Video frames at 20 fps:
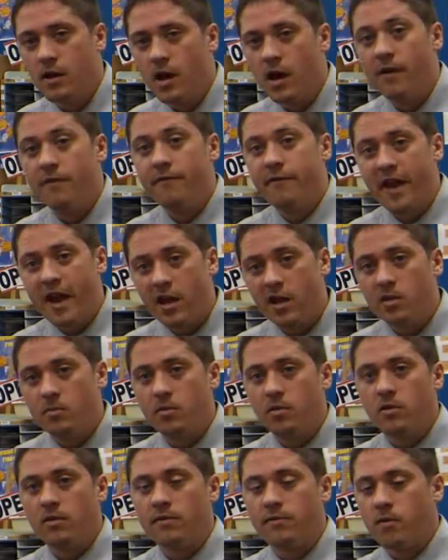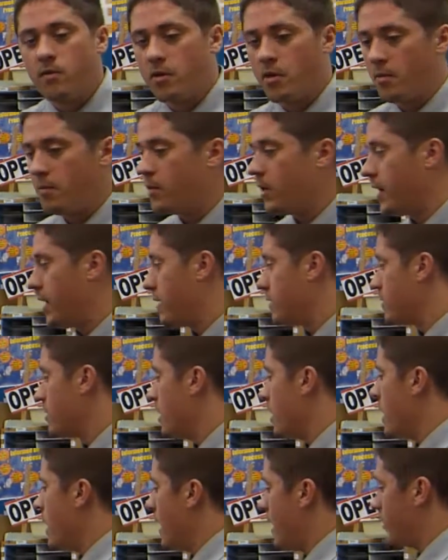available for your plants.
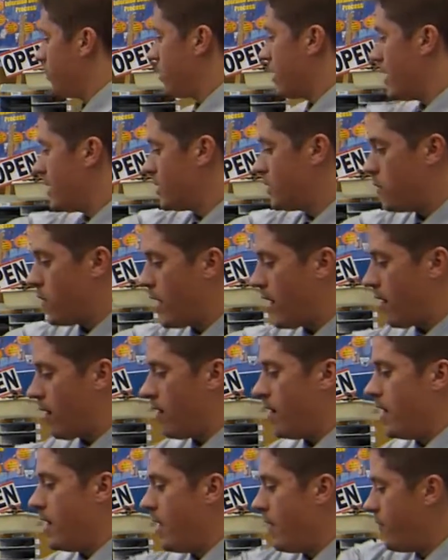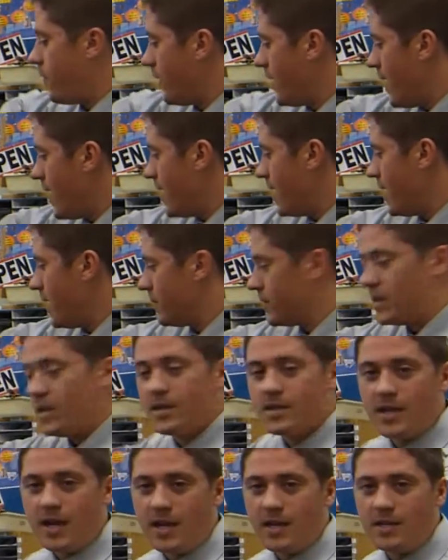And so that's where, if you're getting up to
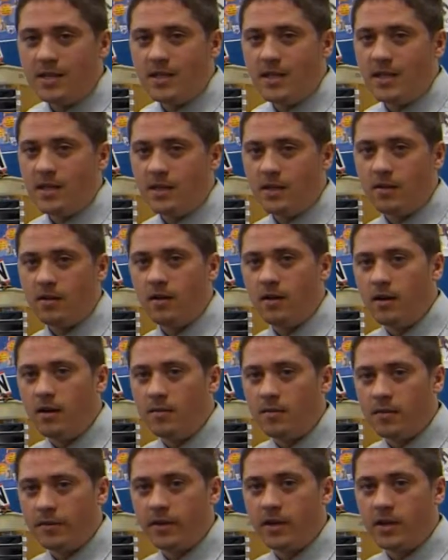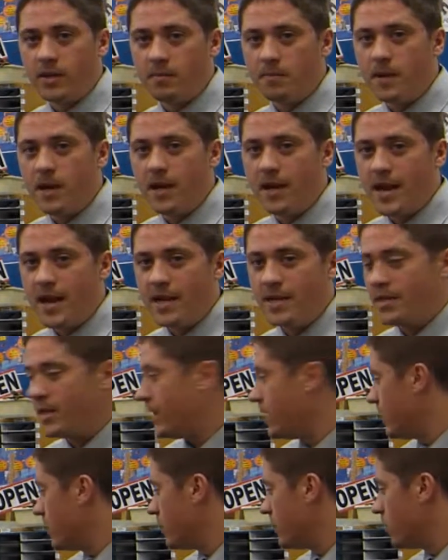this 18, if you're going to buy an
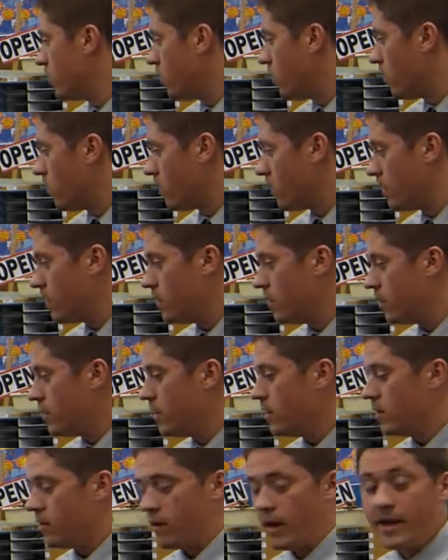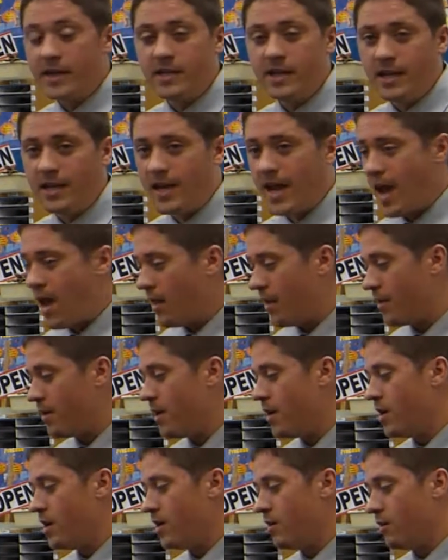18 quart or 18 gallon,
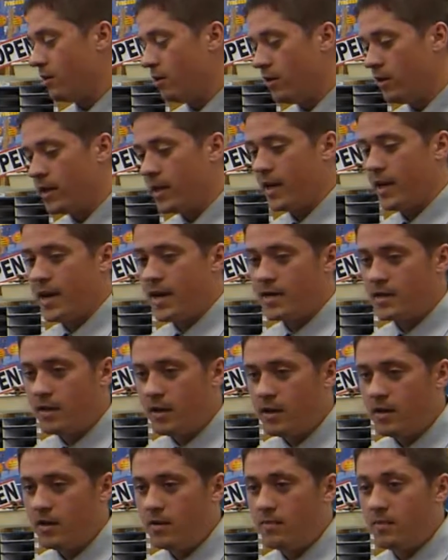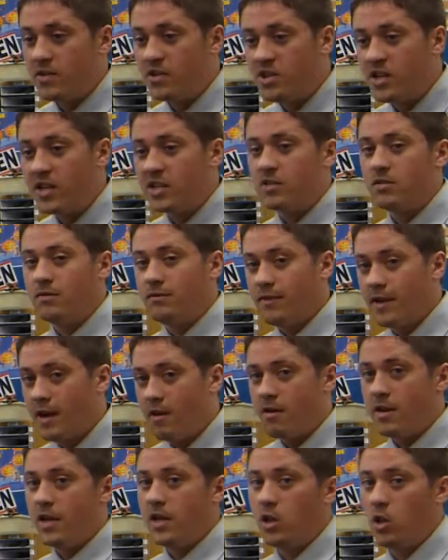you're looking at 6
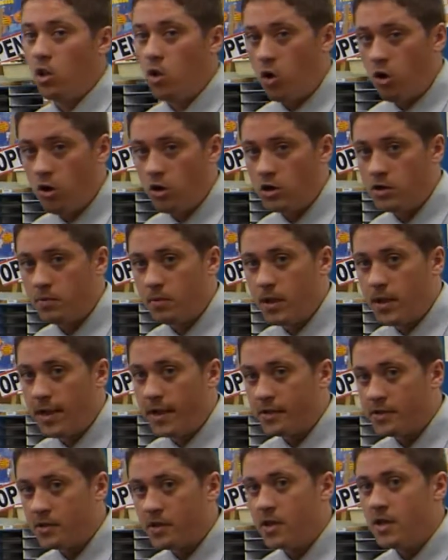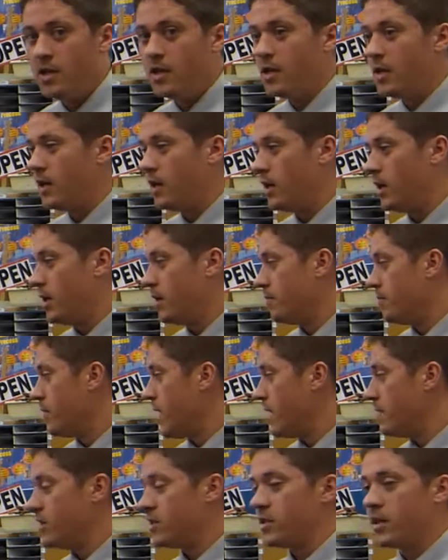very large plants.
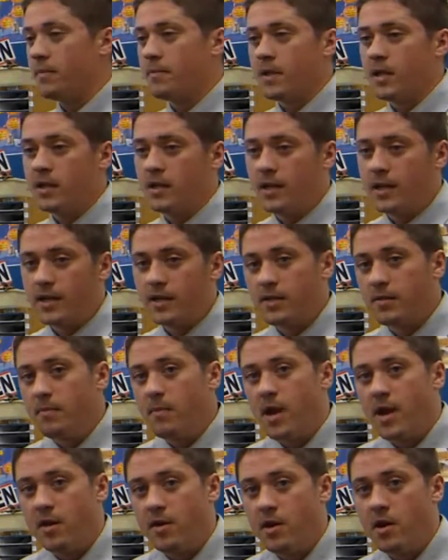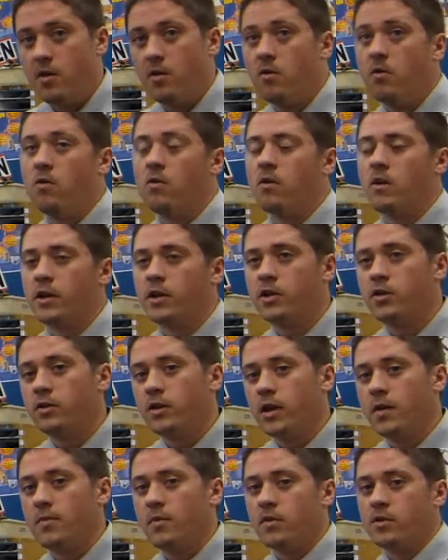Maybe something like a tomato or a
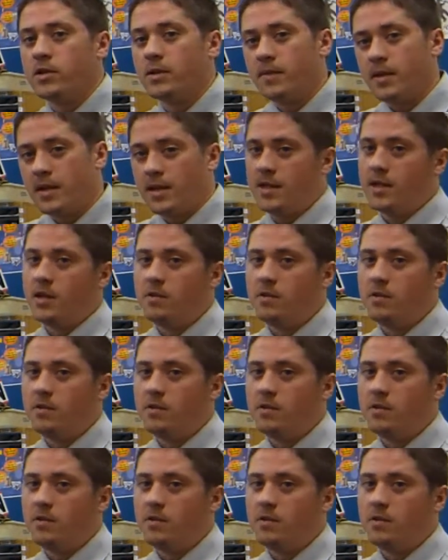cucumber, something that